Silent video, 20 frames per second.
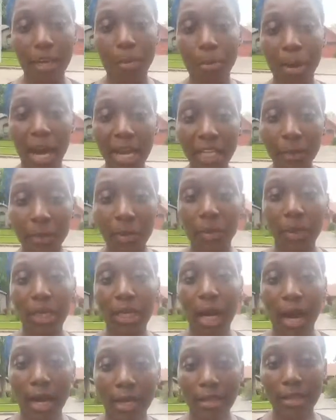in a
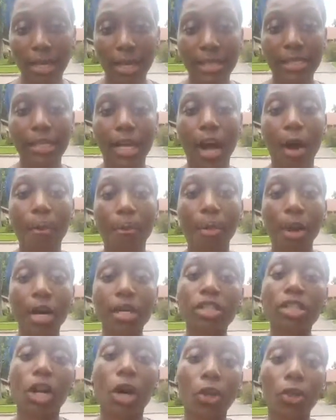bodybuilding contest
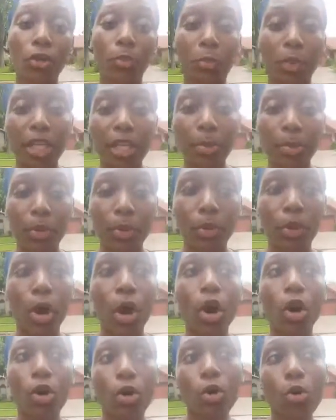amongst other people
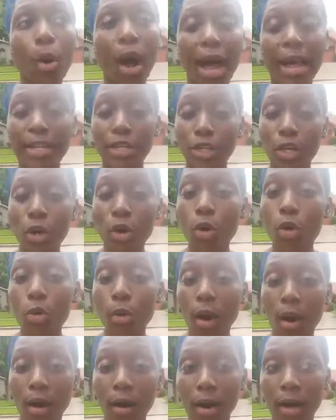who I
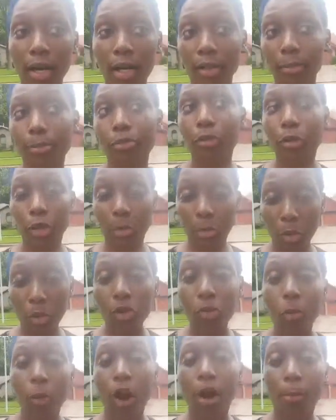know are, for the
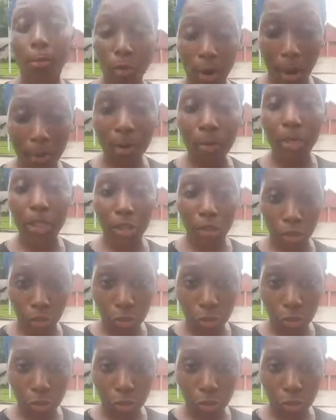most part, probably